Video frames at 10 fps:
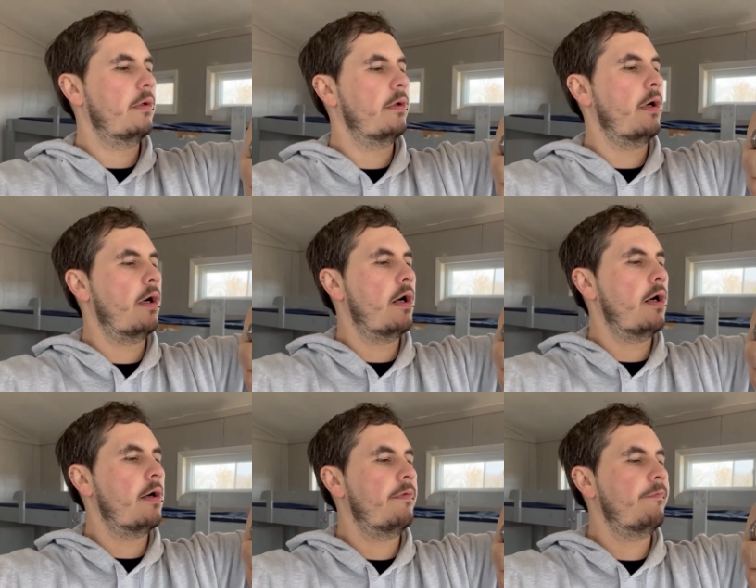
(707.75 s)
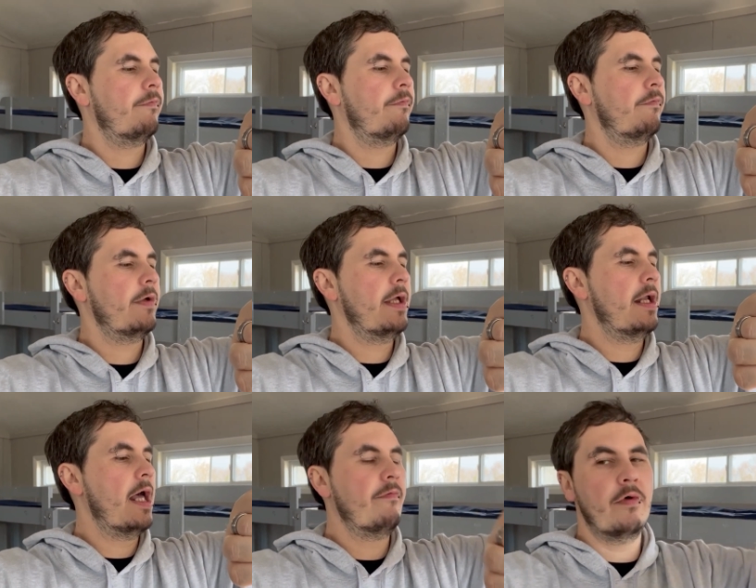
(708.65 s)
half
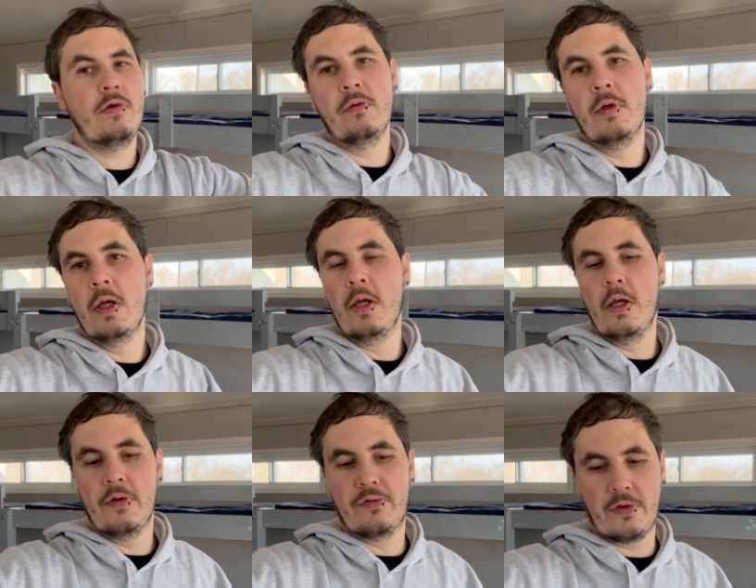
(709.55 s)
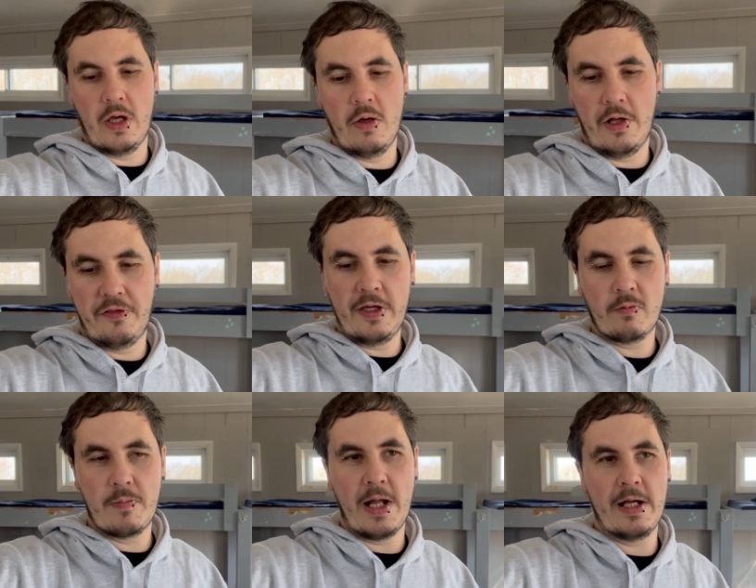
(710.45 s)
eleven. So I think
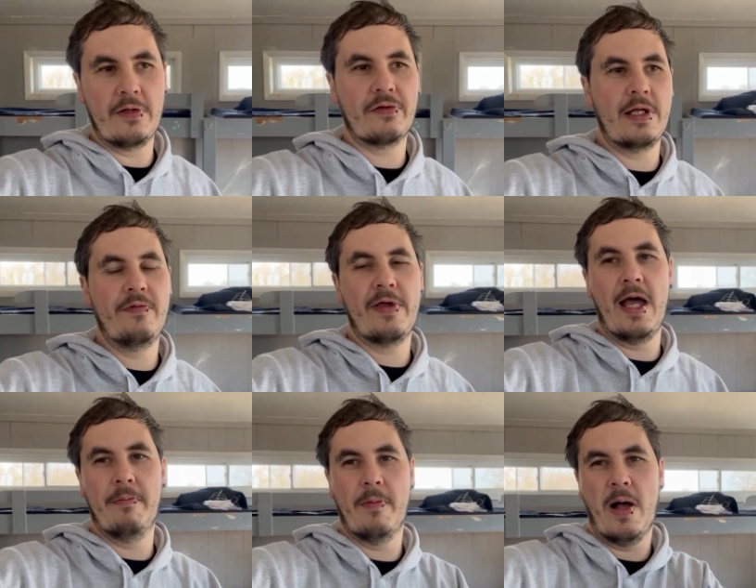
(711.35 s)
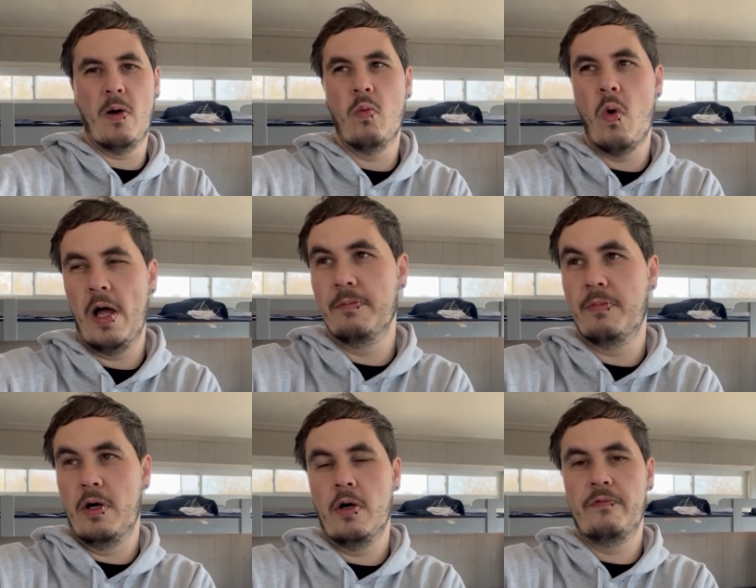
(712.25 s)
we're planning to leave camp about one,
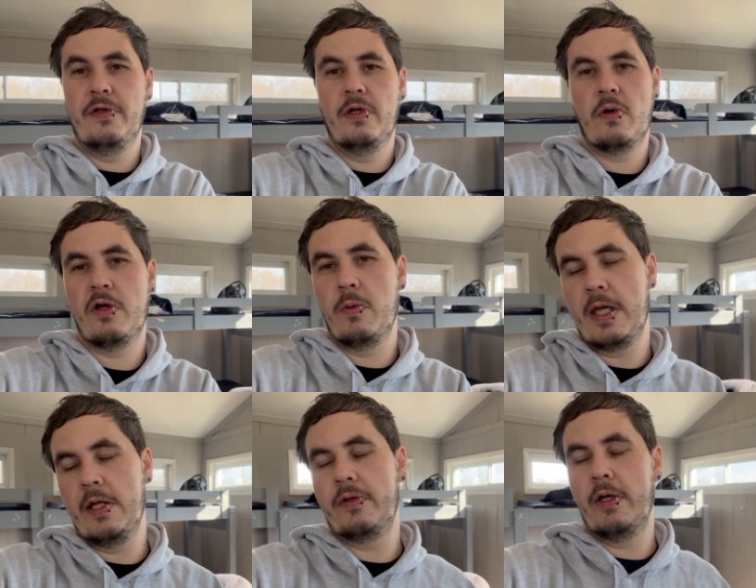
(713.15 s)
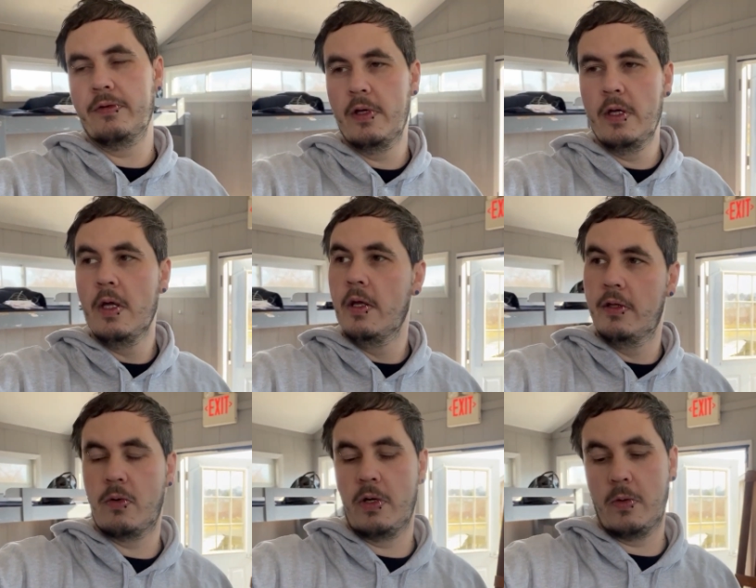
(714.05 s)
but obviously the quicker we get done, the
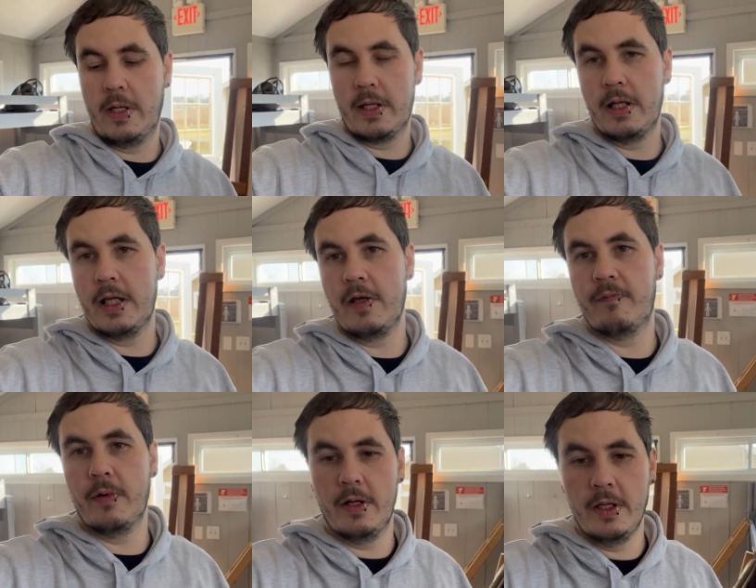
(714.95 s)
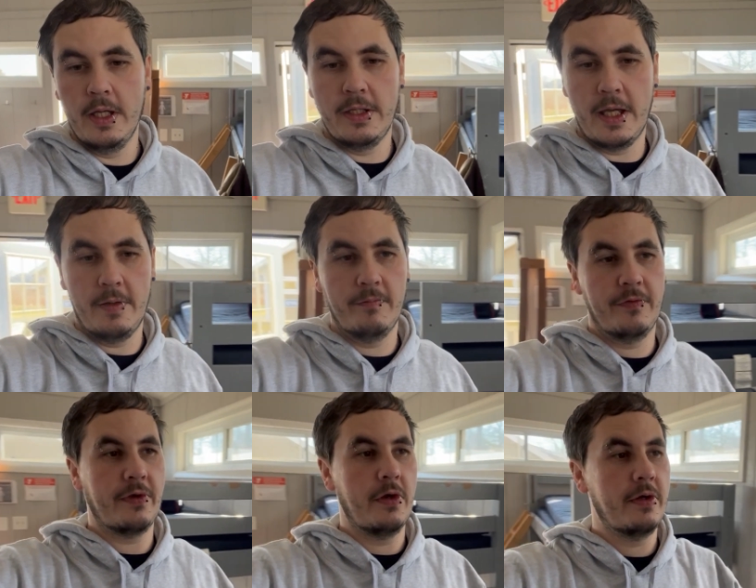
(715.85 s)
quicker we can leave. But yeah,
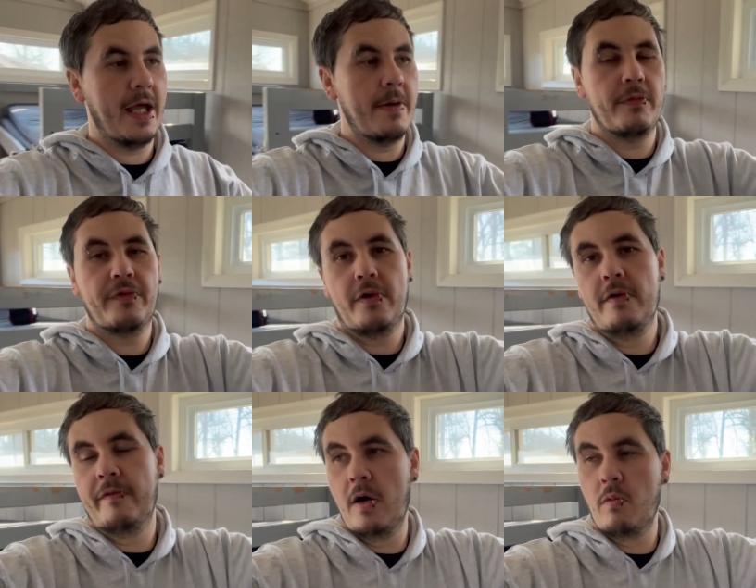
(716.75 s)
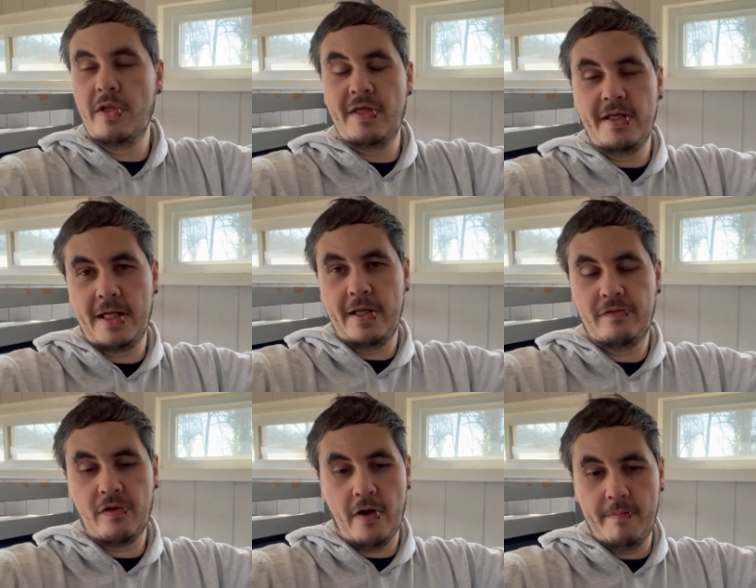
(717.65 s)
so camp was over. We didn't get
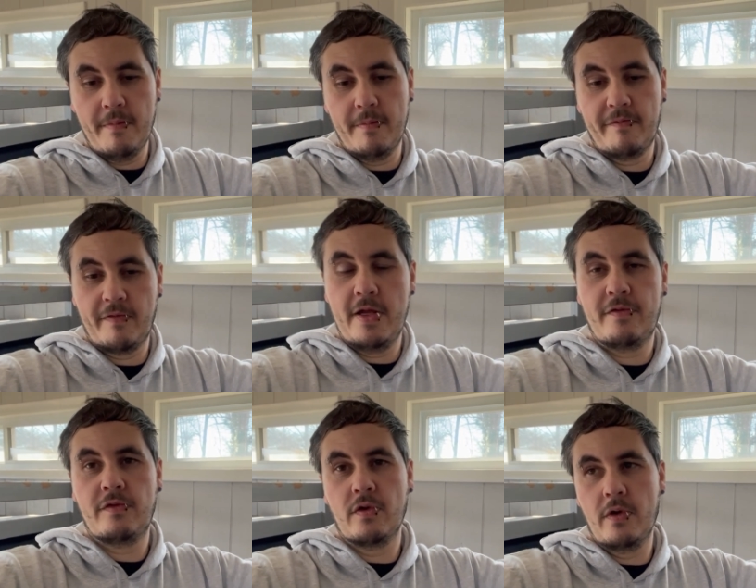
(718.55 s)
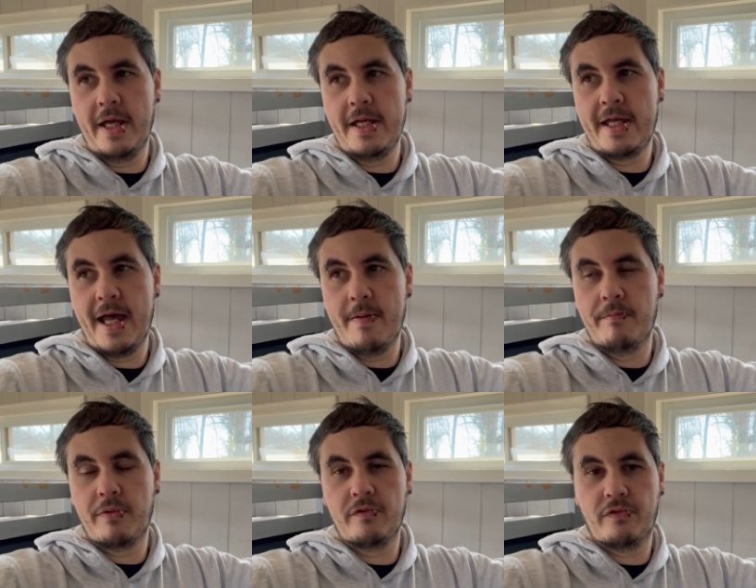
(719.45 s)
time, I'm afraid, to do a camp